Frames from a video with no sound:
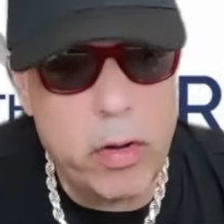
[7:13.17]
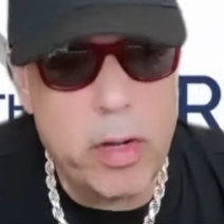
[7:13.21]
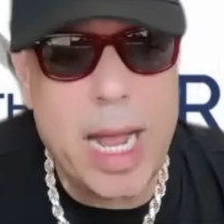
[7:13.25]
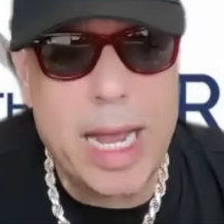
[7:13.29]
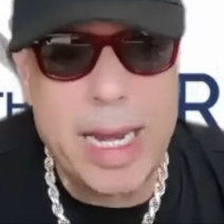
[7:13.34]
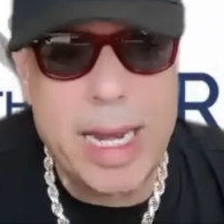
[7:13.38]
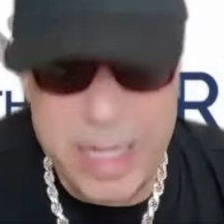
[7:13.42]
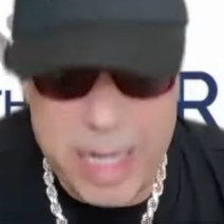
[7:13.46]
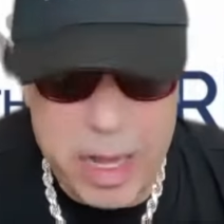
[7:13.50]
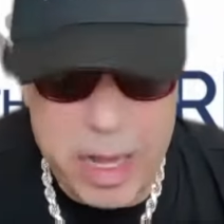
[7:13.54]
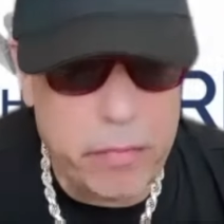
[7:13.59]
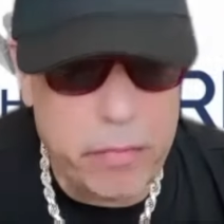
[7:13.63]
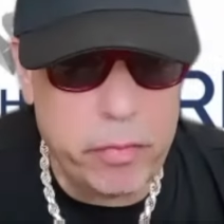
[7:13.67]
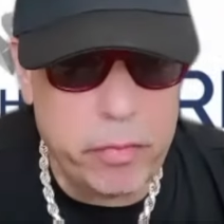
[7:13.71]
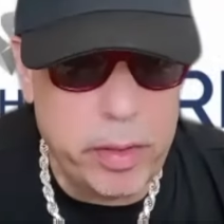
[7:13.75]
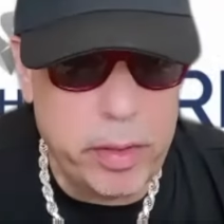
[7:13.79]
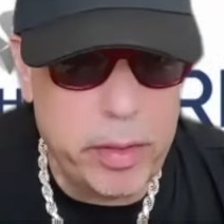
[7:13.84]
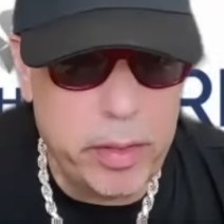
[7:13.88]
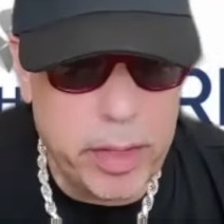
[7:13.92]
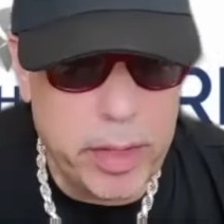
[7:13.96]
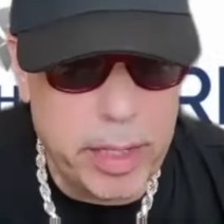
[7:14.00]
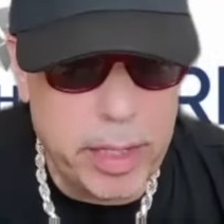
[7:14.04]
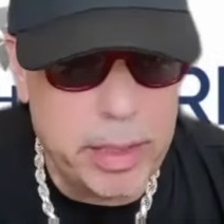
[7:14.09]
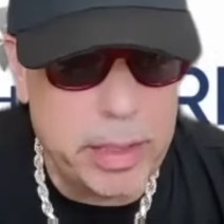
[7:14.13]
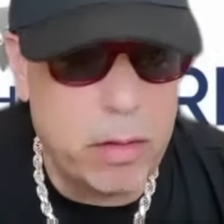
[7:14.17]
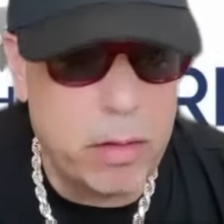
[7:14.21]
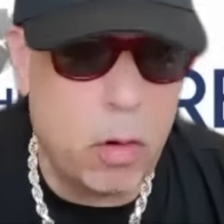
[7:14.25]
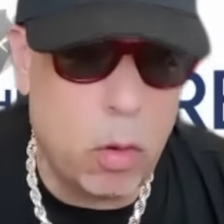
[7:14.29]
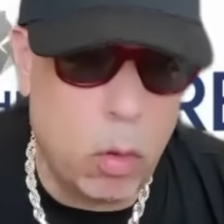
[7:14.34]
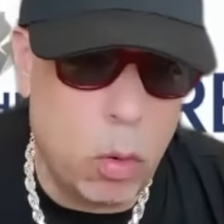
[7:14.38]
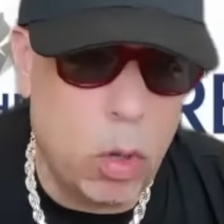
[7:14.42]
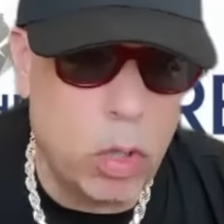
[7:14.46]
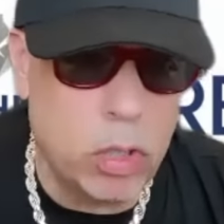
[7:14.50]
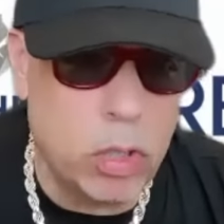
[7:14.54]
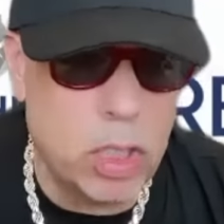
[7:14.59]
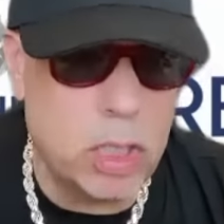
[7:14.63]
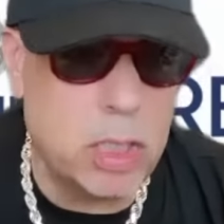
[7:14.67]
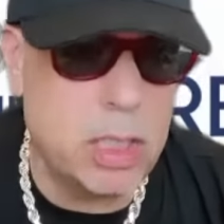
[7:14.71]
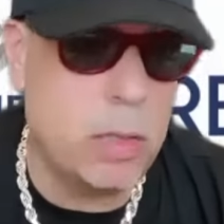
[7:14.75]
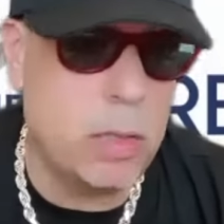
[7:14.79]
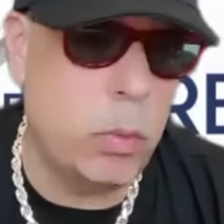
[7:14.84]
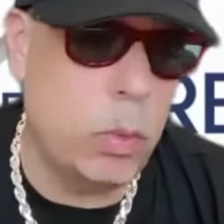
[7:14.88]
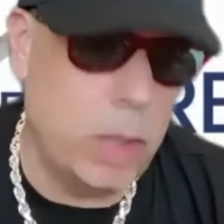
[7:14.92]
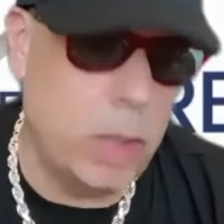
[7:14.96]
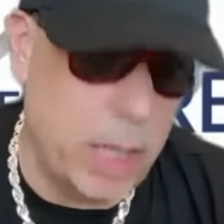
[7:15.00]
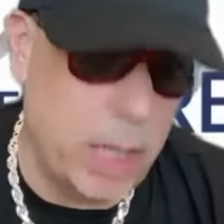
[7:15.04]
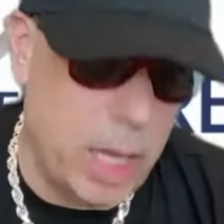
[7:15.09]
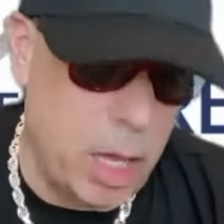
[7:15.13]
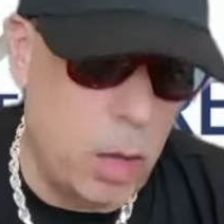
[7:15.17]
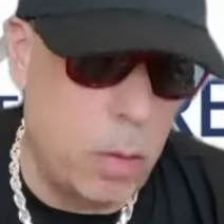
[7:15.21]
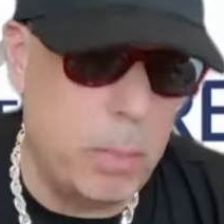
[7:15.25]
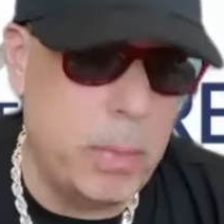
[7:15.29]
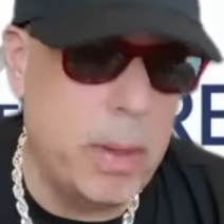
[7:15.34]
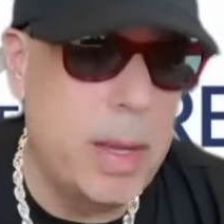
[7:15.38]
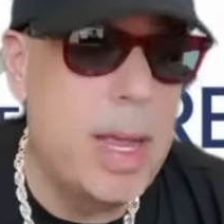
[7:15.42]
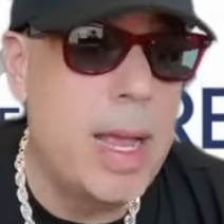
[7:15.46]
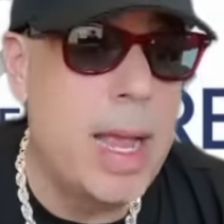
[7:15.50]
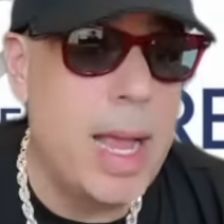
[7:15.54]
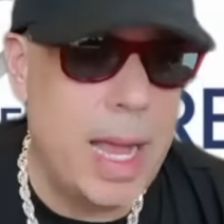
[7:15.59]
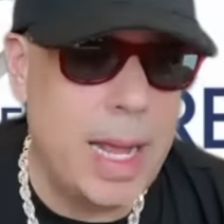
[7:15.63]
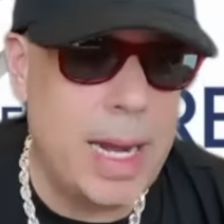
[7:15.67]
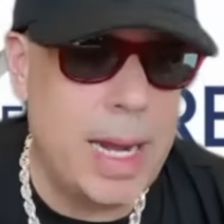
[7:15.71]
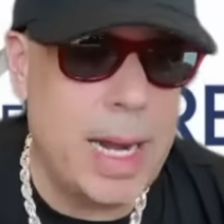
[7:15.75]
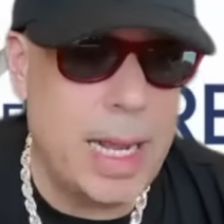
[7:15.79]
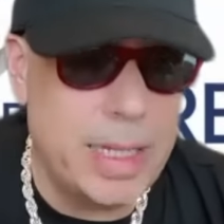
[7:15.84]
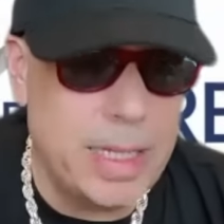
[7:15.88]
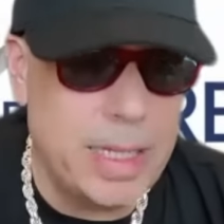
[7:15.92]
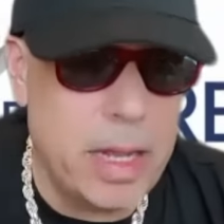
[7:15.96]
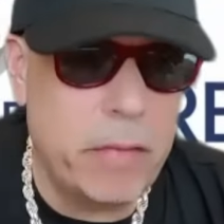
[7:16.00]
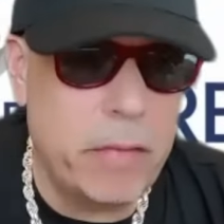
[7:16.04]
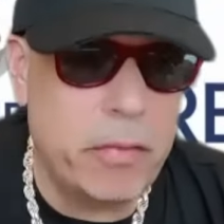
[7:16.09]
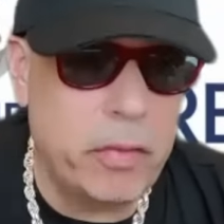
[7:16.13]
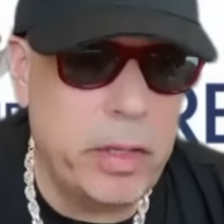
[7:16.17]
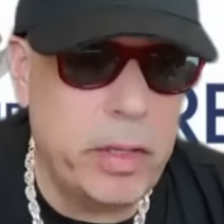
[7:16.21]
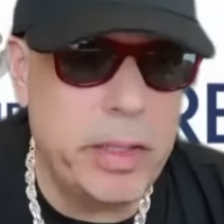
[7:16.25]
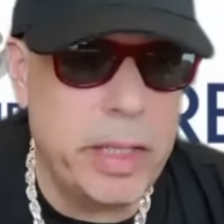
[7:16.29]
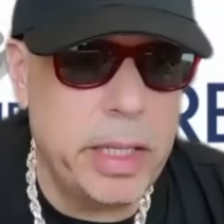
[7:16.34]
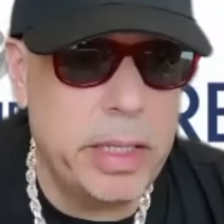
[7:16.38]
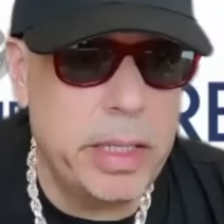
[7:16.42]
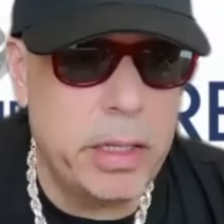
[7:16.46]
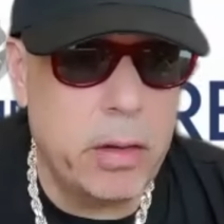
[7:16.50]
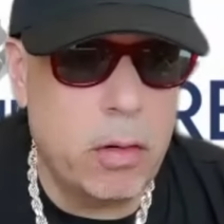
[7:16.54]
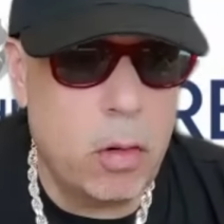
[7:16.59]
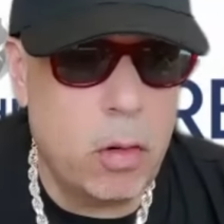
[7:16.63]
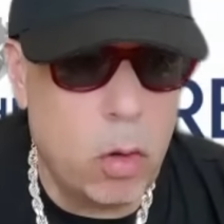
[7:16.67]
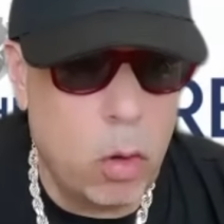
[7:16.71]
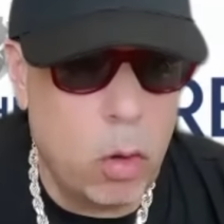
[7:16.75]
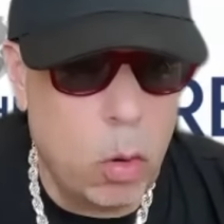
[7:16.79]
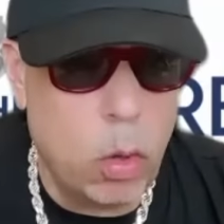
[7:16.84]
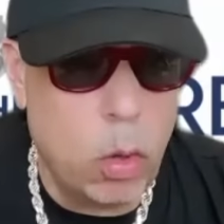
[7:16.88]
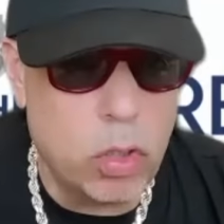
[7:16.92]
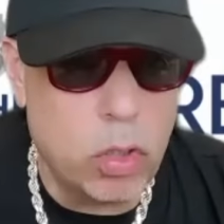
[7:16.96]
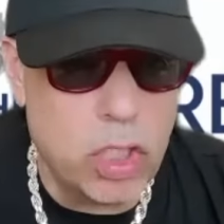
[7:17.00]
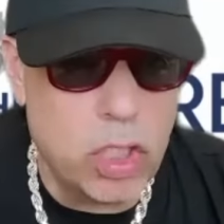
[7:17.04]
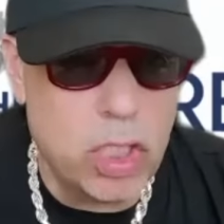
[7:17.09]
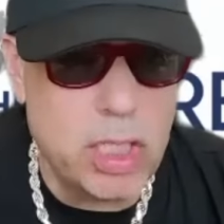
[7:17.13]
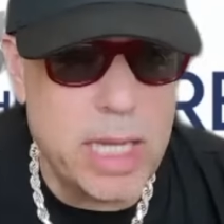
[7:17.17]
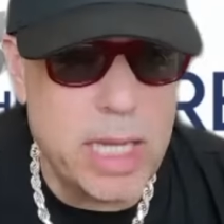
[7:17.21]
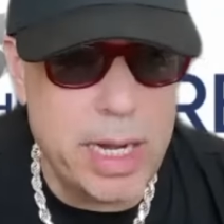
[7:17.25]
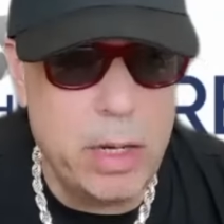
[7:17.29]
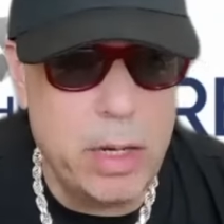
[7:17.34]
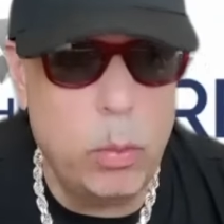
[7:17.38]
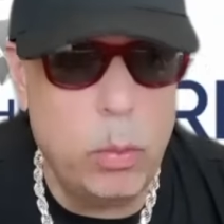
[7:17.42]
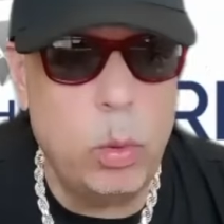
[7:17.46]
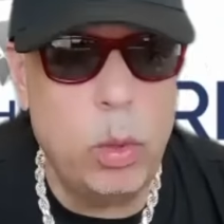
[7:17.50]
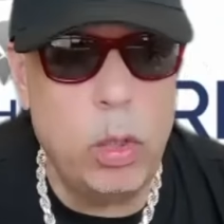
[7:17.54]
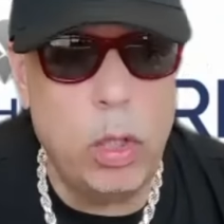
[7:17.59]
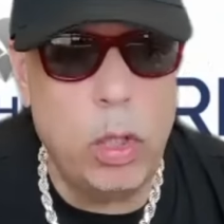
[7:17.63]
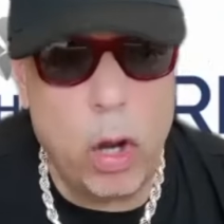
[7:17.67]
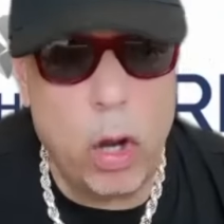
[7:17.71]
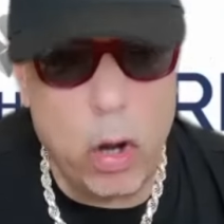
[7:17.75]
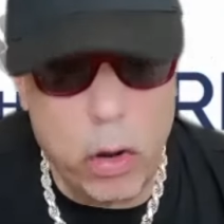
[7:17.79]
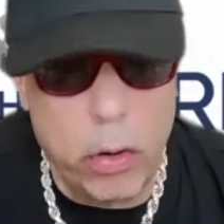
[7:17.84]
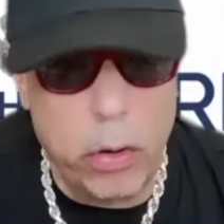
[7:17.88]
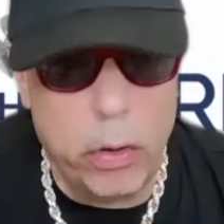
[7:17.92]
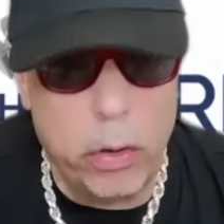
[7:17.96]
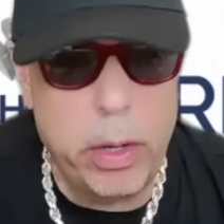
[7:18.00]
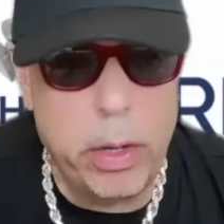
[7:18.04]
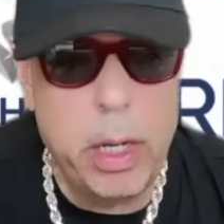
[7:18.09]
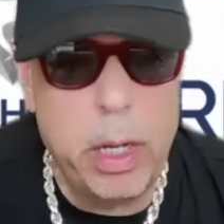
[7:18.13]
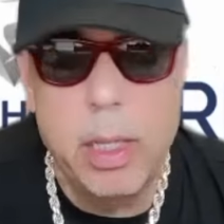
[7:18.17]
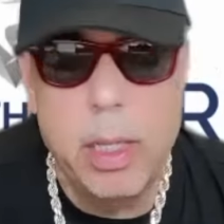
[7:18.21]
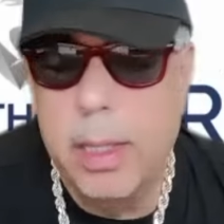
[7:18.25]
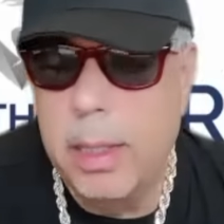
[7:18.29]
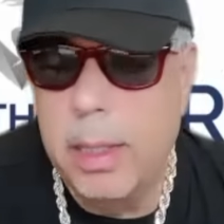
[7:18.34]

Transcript: And I definitely think there are horses it will help, and I definitely think there are horses that it will hurt.